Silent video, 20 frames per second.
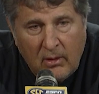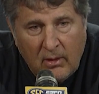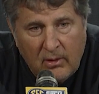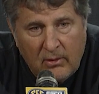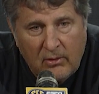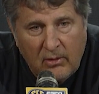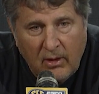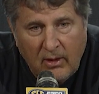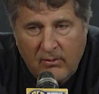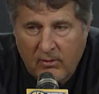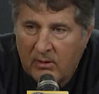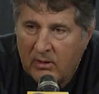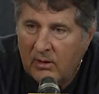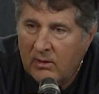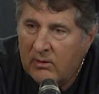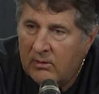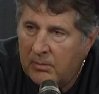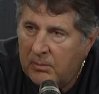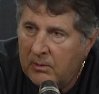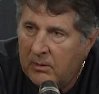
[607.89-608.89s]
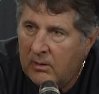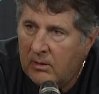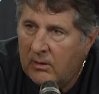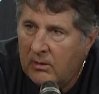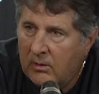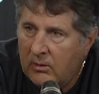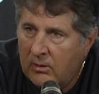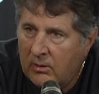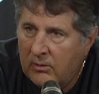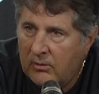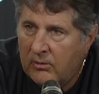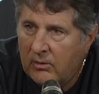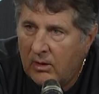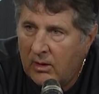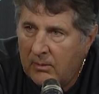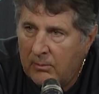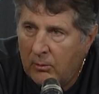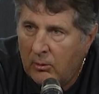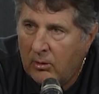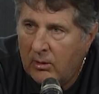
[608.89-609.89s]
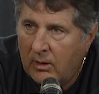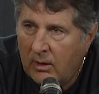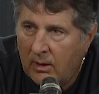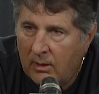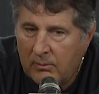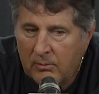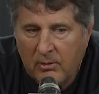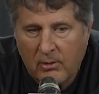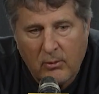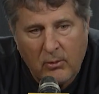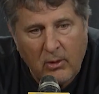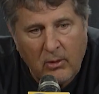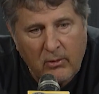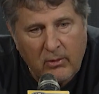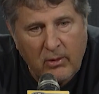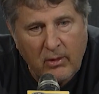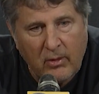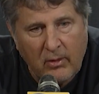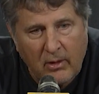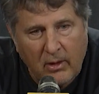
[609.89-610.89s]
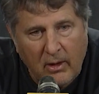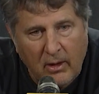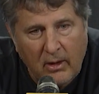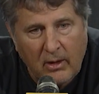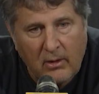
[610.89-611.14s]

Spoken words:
is you have the discipline to do your job more times in a row than the guy